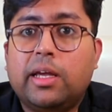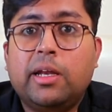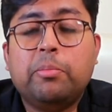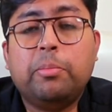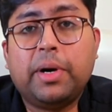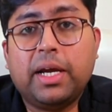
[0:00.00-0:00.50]

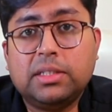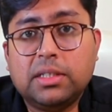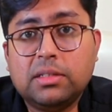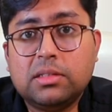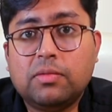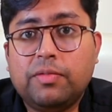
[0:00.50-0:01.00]
In
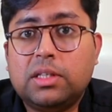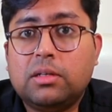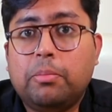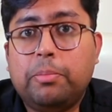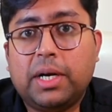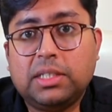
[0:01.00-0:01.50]
patients with
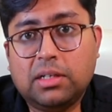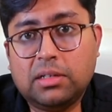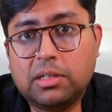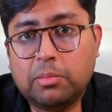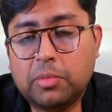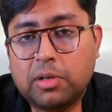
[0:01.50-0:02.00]
pressure
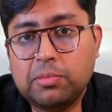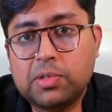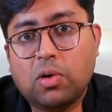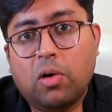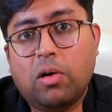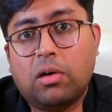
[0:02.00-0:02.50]
symptoms
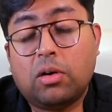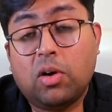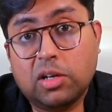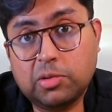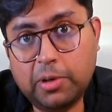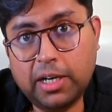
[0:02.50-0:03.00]
or
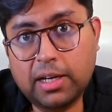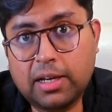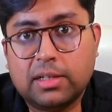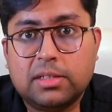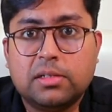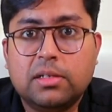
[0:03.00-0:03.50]
cosmetic
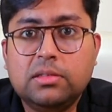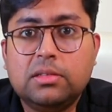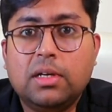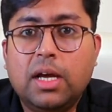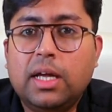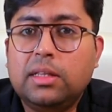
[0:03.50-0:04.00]
concerns,
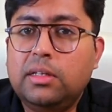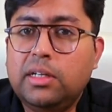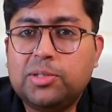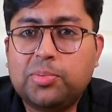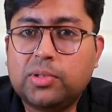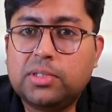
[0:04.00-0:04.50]

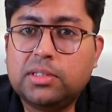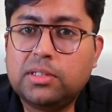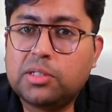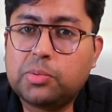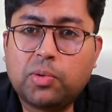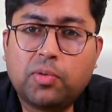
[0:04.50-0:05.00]
these
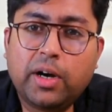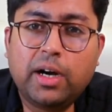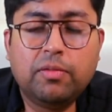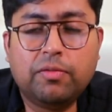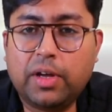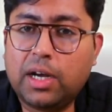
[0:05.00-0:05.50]
procedures
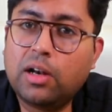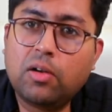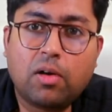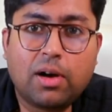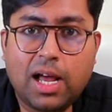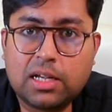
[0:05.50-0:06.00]
provide very
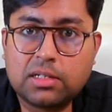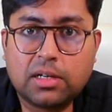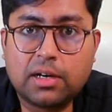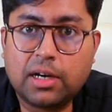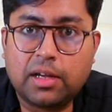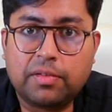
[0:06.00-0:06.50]
long-lasting
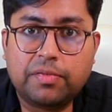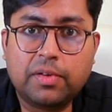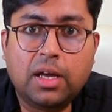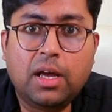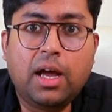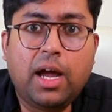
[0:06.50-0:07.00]
relief.
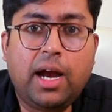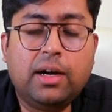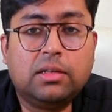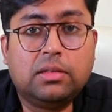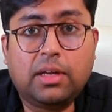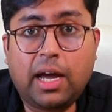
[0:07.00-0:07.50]

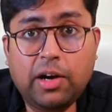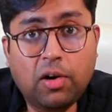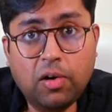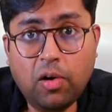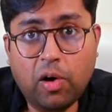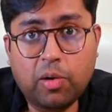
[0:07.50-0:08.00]
And
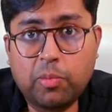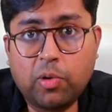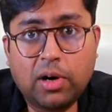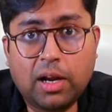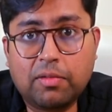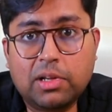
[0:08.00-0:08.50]
thyroid
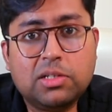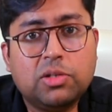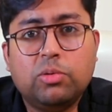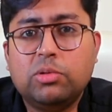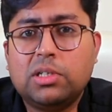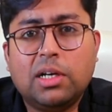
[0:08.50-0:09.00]
hormone levels
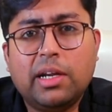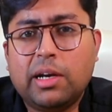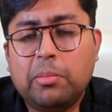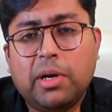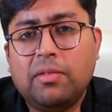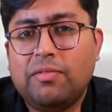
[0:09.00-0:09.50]
usually
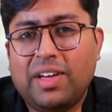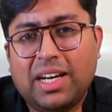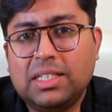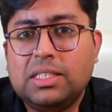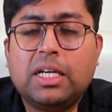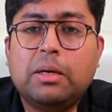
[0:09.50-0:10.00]
remain
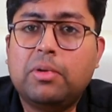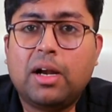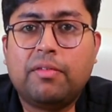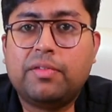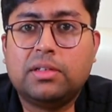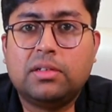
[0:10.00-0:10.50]
very stable
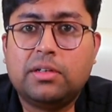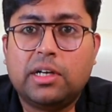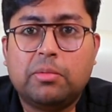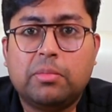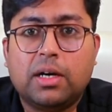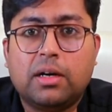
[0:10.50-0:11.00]
after the
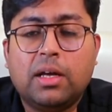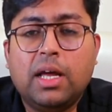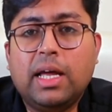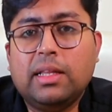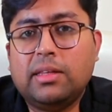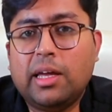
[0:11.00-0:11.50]
treatment.
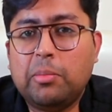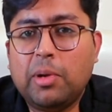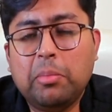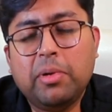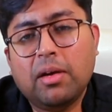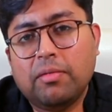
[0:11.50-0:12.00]
There may
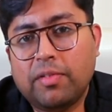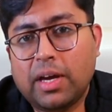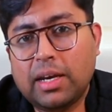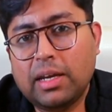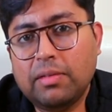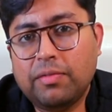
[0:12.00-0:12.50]
be a
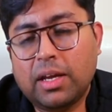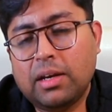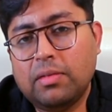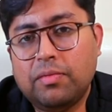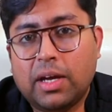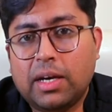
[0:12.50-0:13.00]

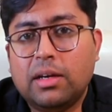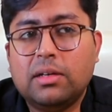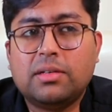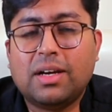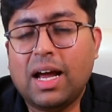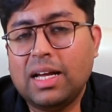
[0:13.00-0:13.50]
very
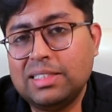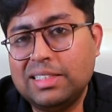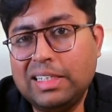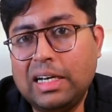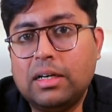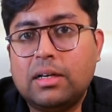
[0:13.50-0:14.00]

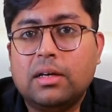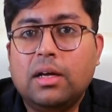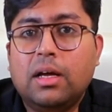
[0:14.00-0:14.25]
transient